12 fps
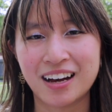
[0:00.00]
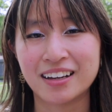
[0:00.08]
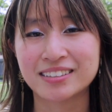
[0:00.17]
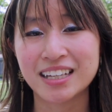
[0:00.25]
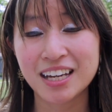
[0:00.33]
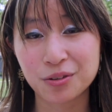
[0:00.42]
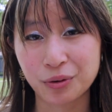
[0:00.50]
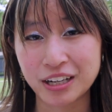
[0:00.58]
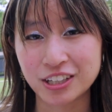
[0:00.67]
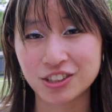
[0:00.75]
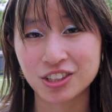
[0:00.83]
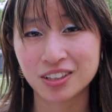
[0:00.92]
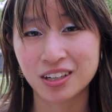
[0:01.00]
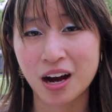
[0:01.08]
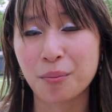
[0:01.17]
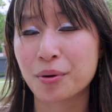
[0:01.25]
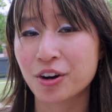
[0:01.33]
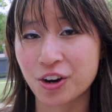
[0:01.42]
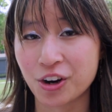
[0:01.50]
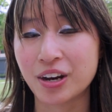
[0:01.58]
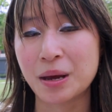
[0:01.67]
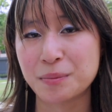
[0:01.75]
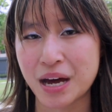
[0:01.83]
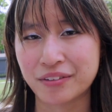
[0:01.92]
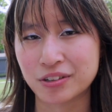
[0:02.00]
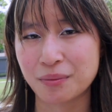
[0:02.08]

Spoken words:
a sandwich, a burger named after